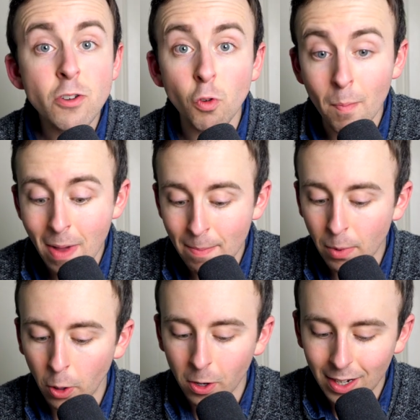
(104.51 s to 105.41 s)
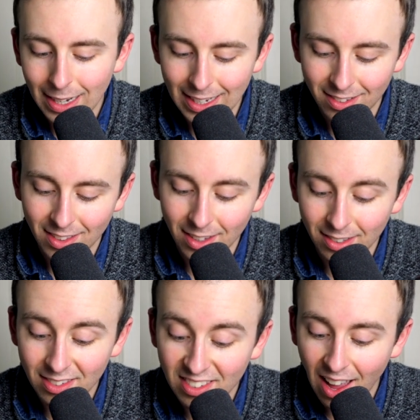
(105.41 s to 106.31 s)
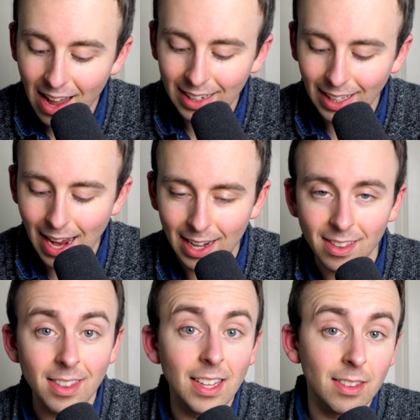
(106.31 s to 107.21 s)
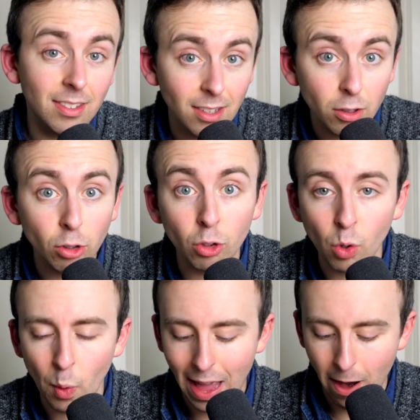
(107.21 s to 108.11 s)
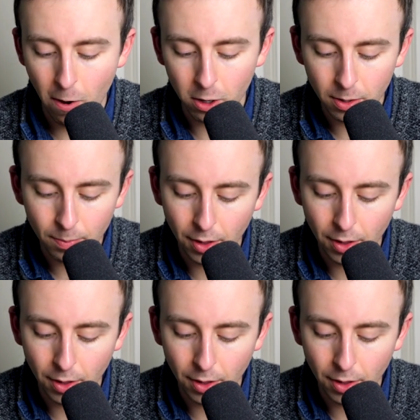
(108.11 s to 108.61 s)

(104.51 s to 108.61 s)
Remember, it's the side length that's squared.